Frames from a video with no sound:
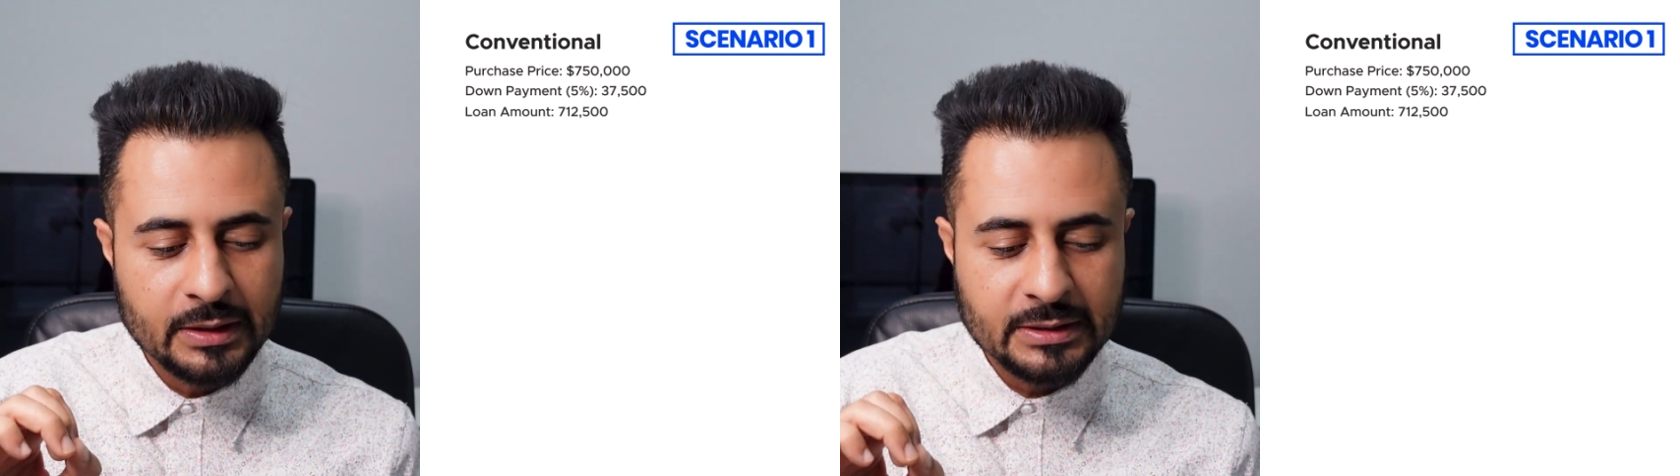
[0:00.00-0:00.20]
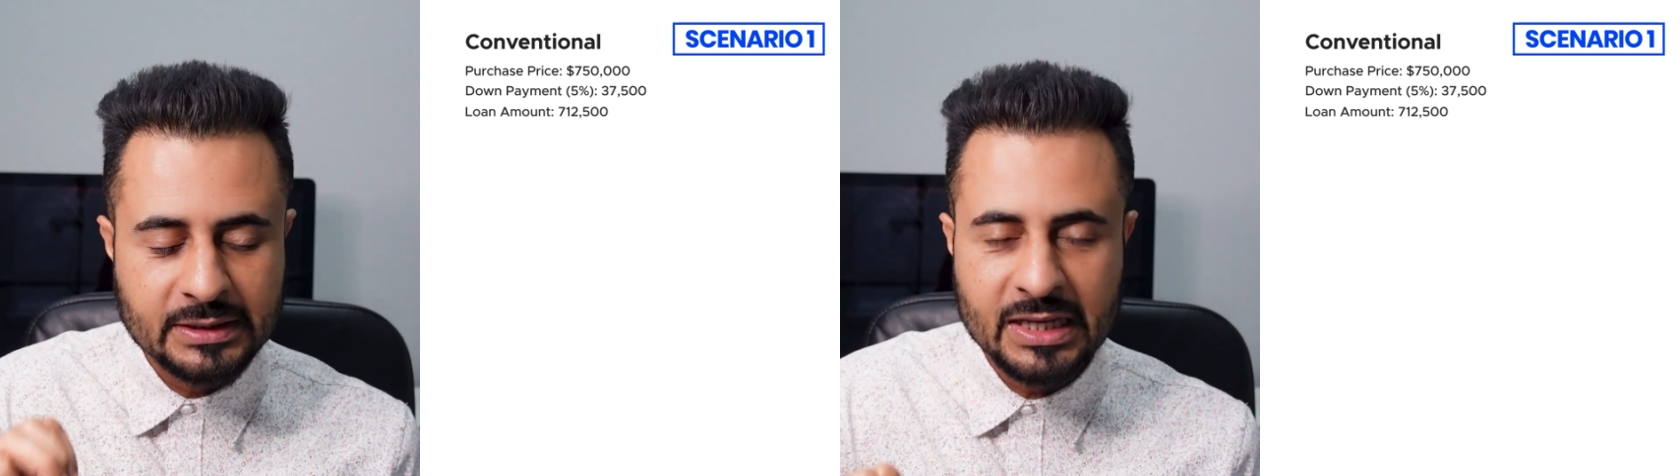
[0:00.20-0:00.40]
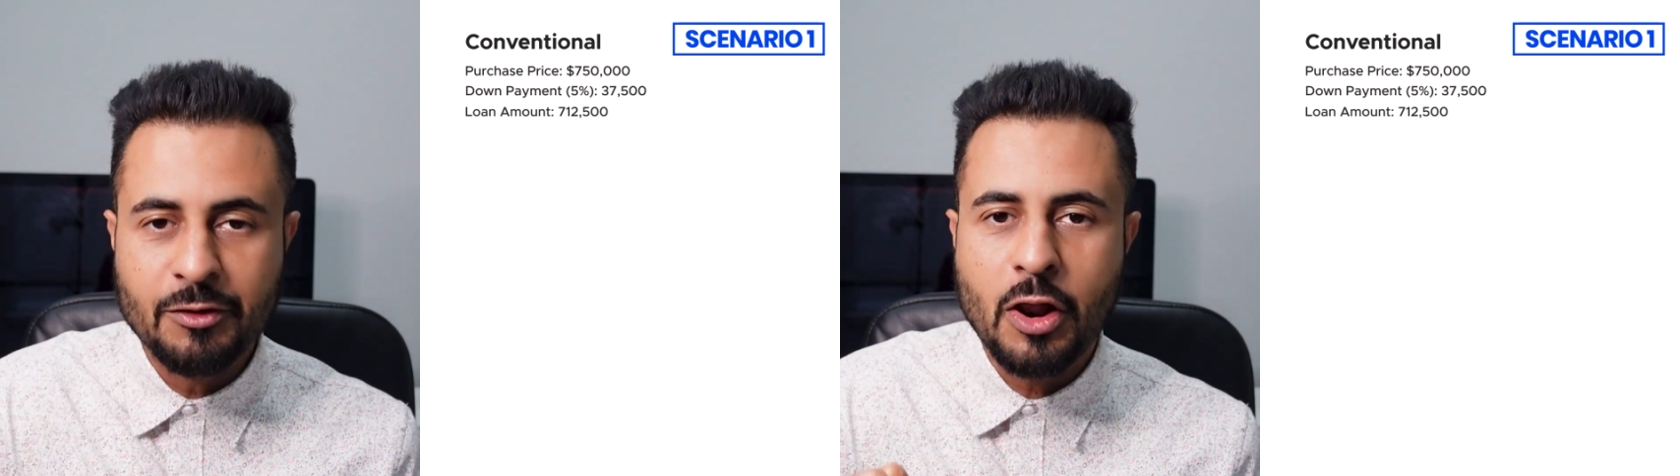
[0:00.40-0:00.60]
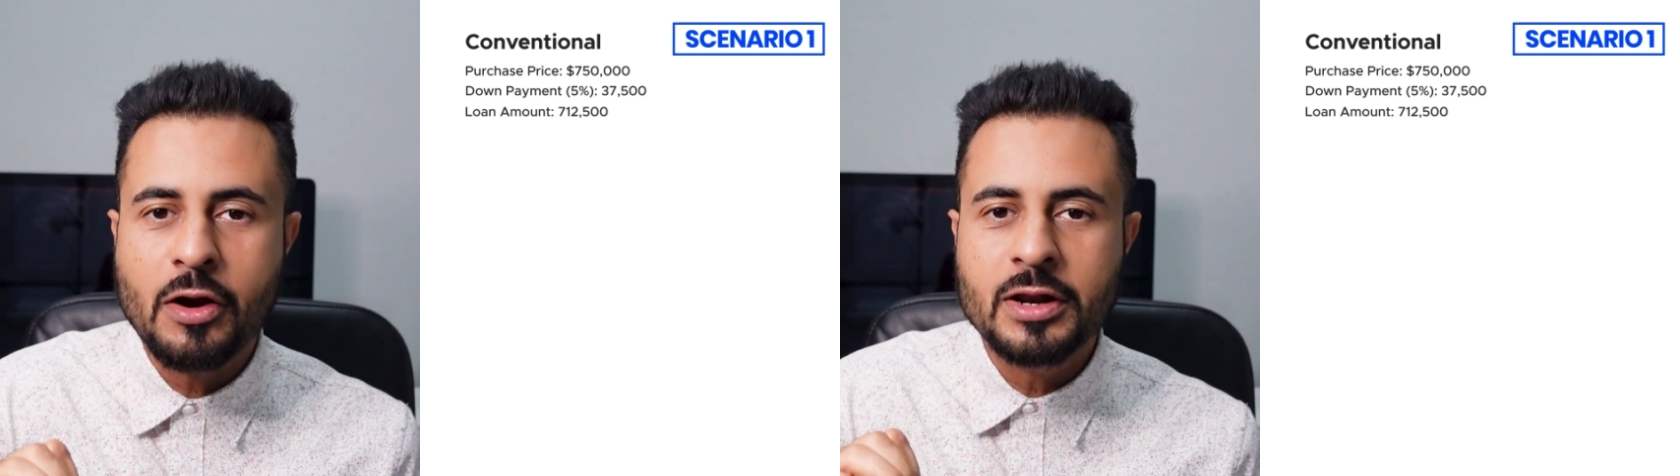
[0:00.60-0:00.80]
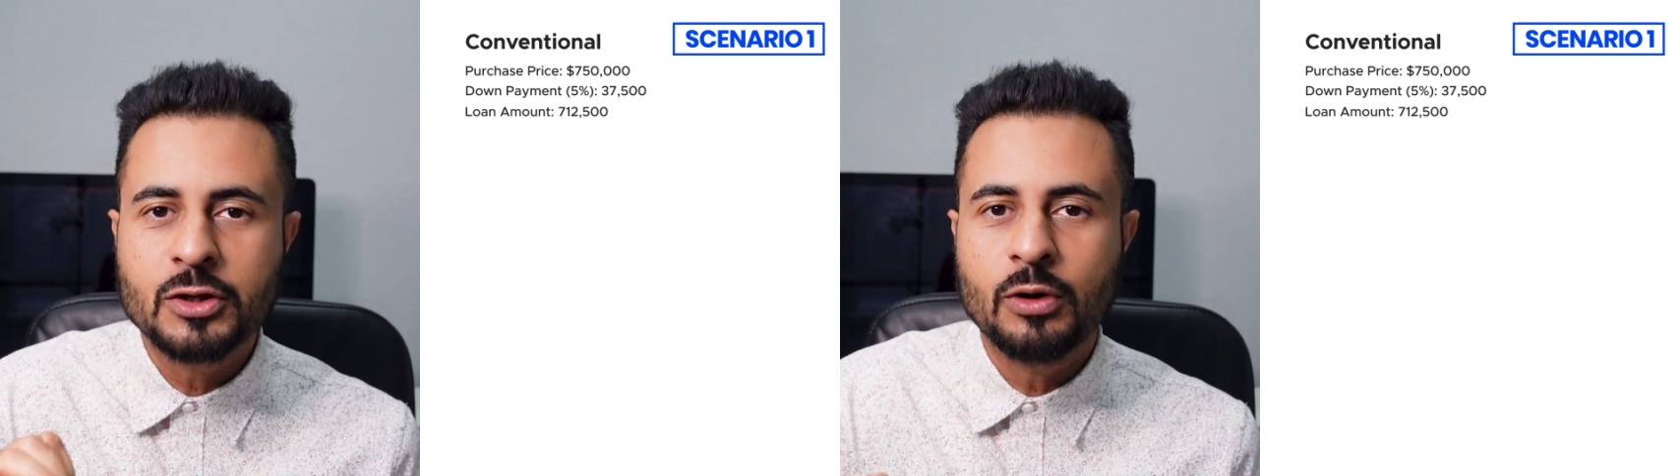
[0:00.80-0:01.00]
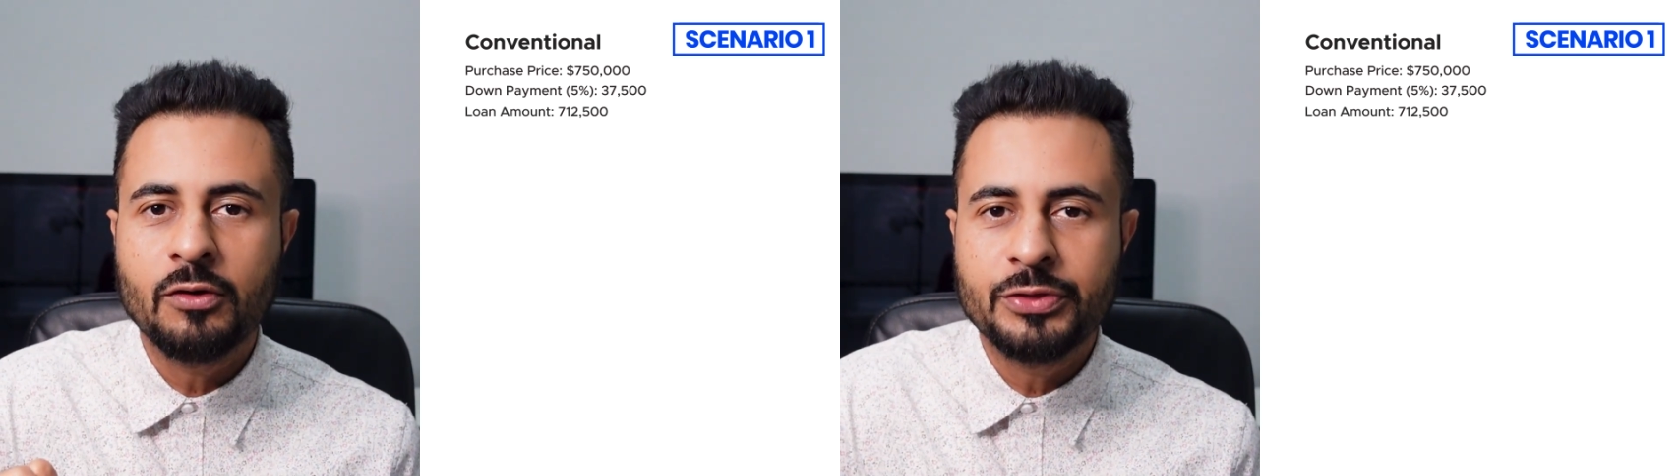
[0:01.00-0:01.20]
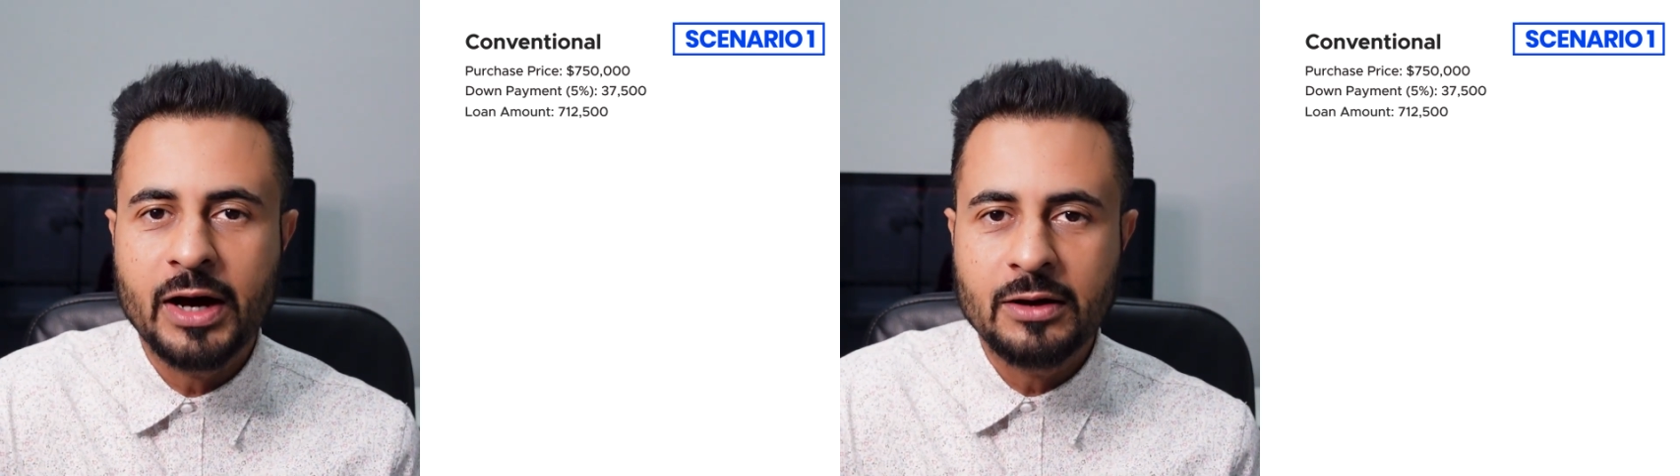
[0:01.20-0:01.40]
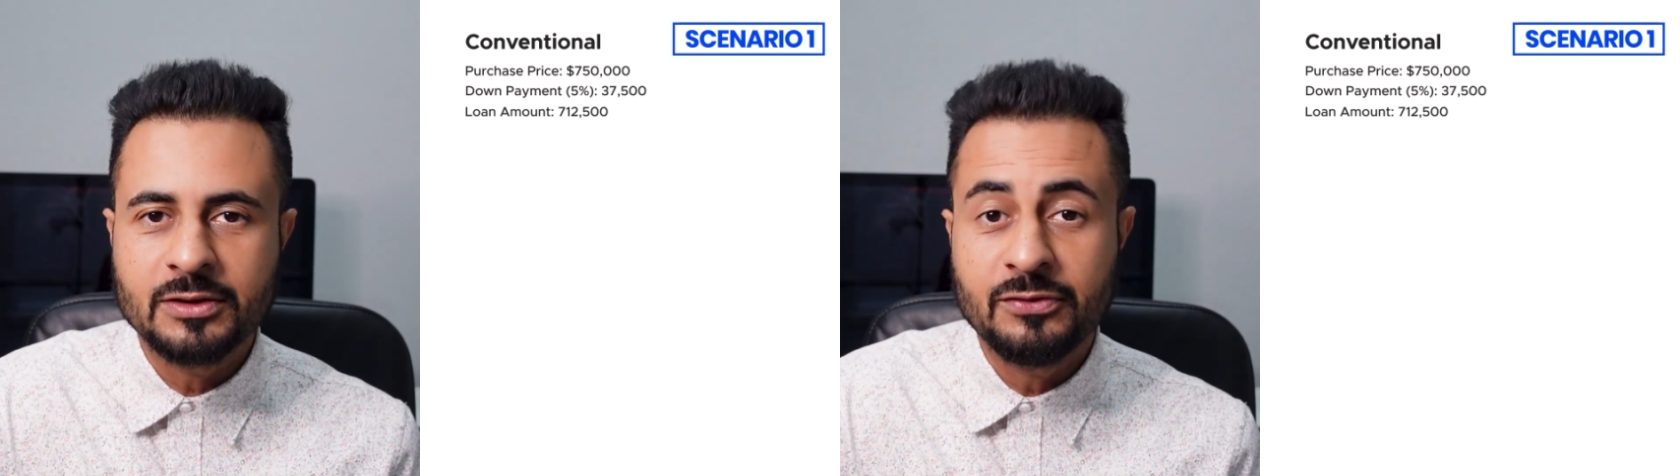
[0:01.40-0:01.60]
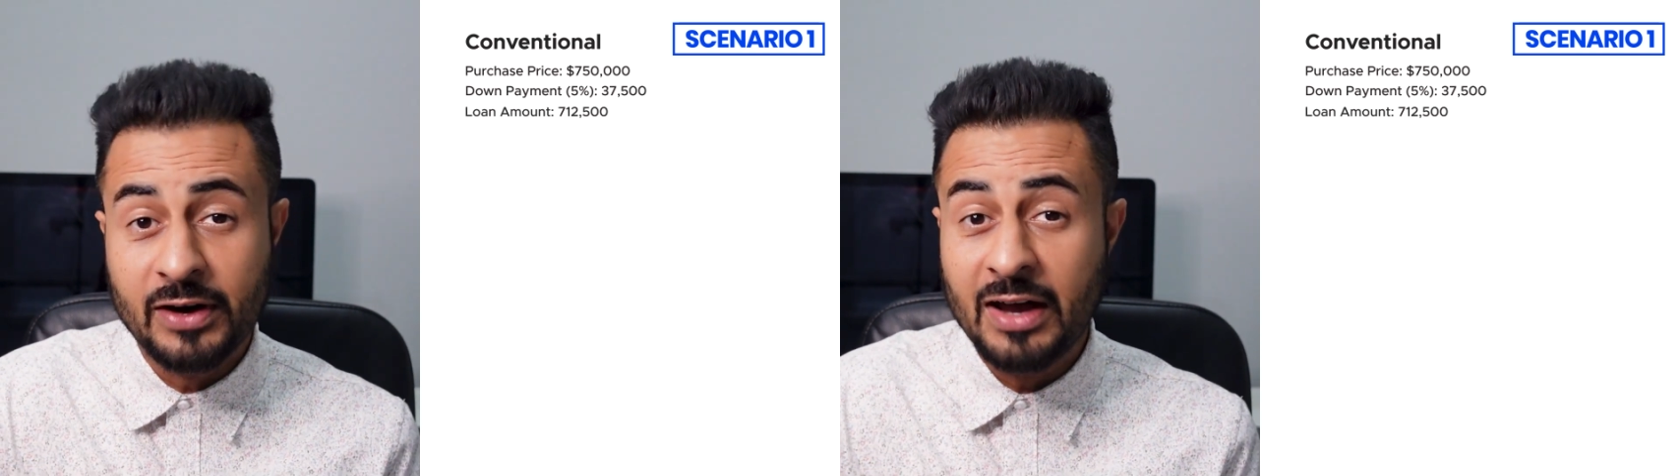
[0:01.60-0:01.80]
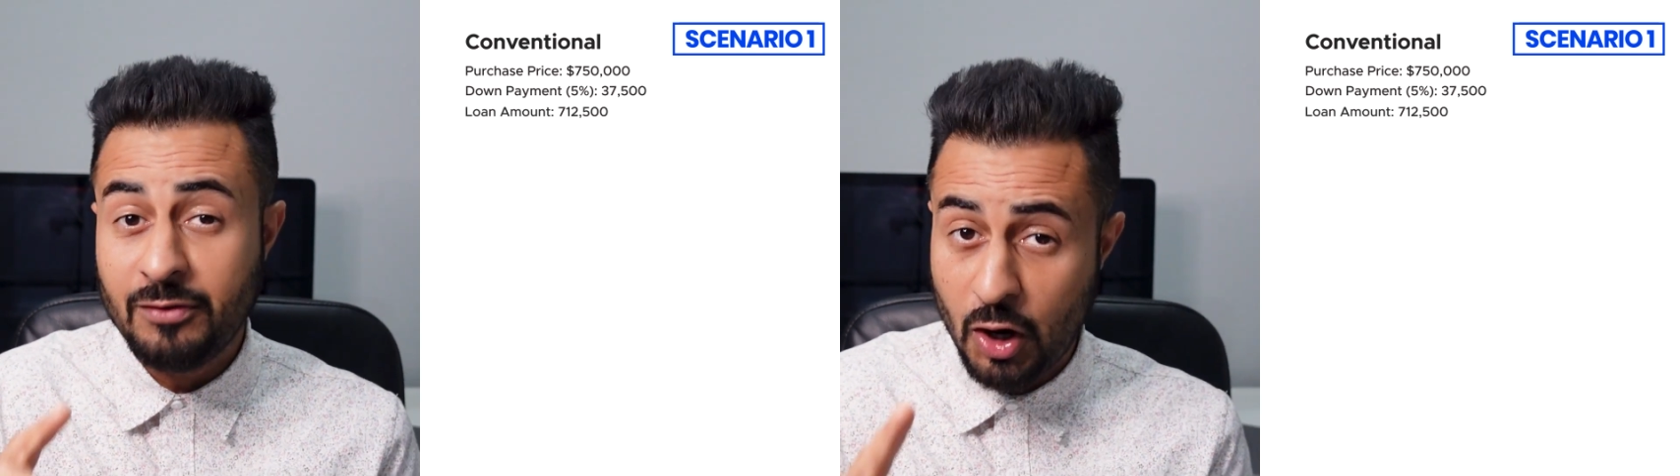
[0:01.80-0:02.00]

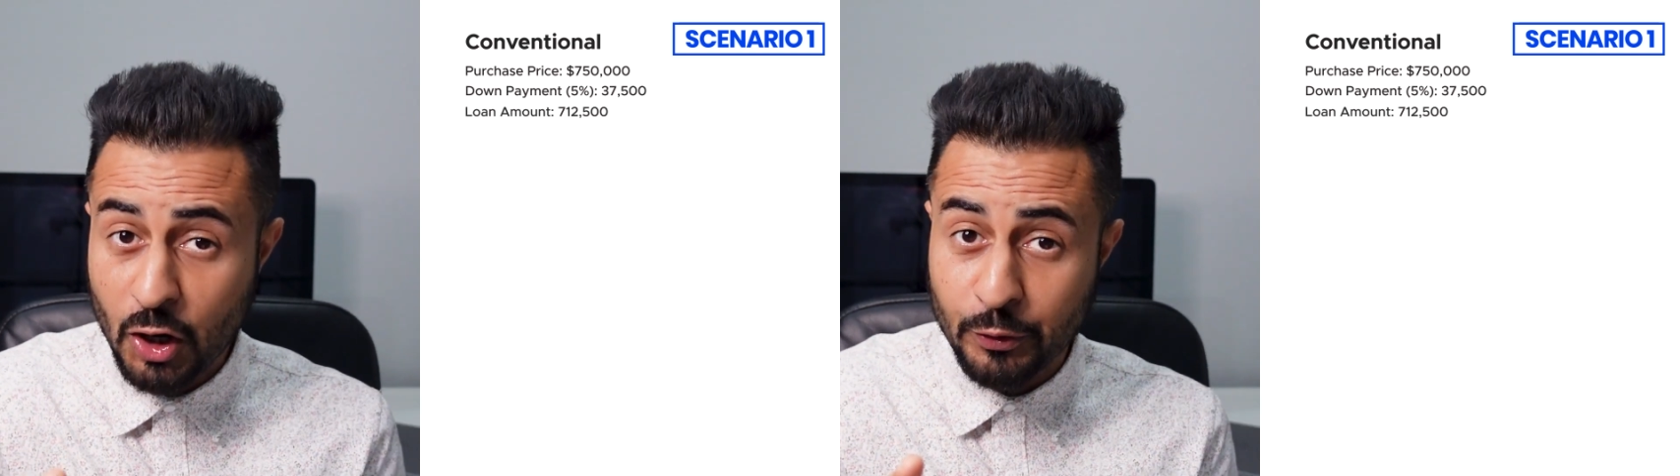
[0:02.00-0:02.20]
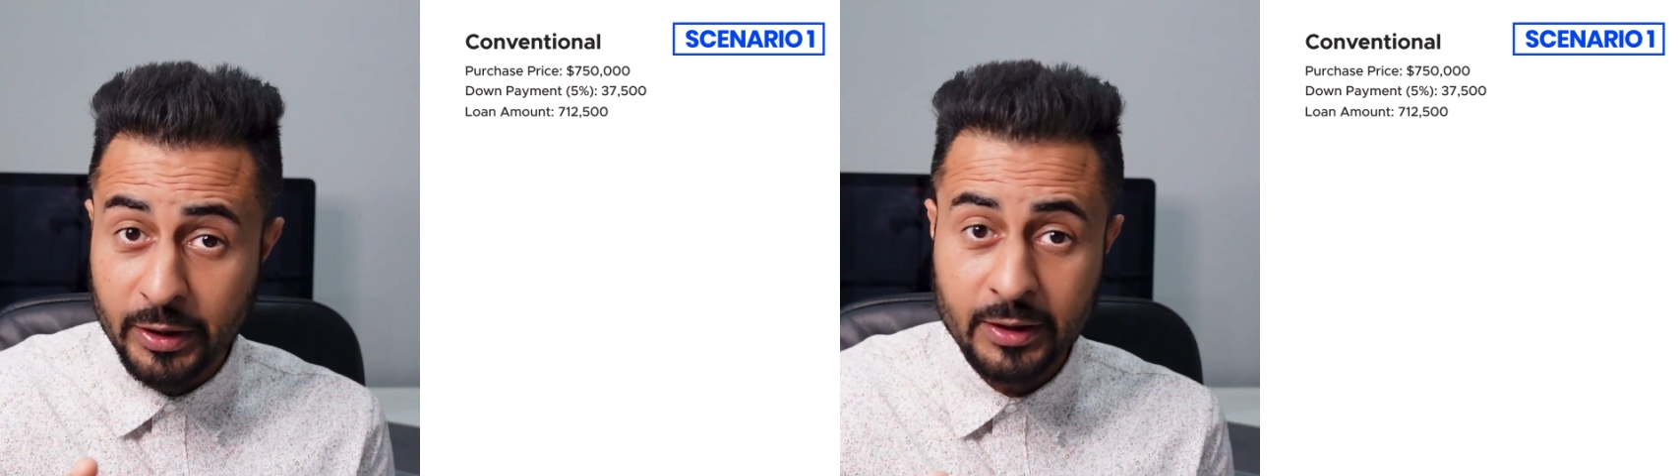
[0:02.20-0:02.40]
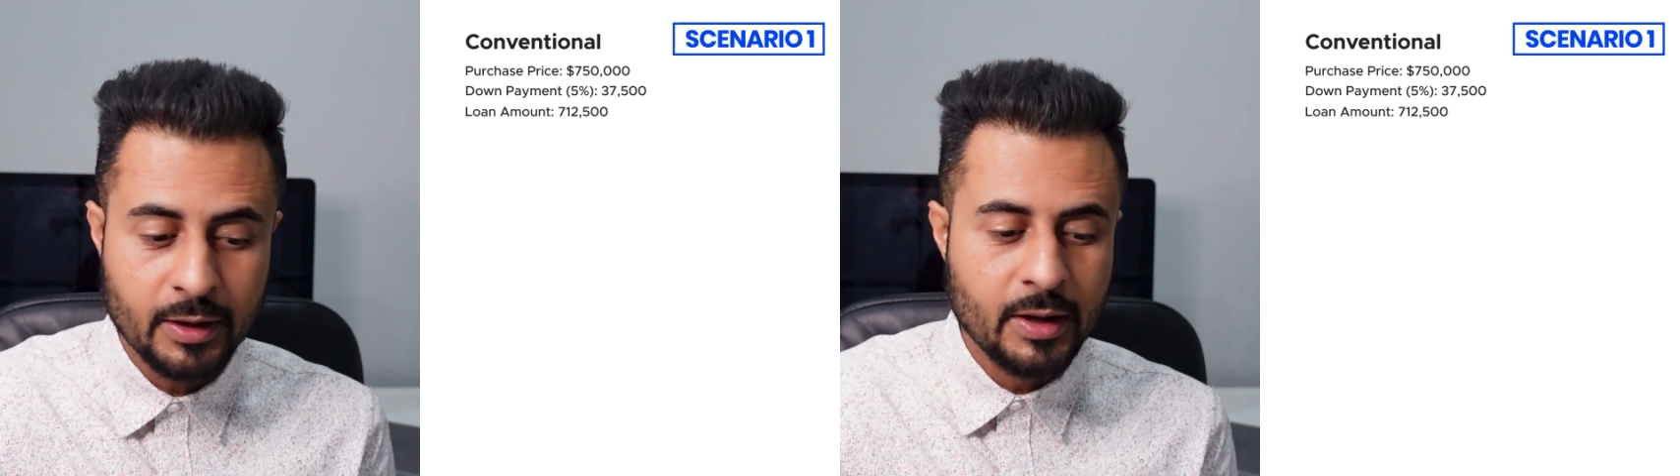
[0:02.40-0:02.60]
$712,500.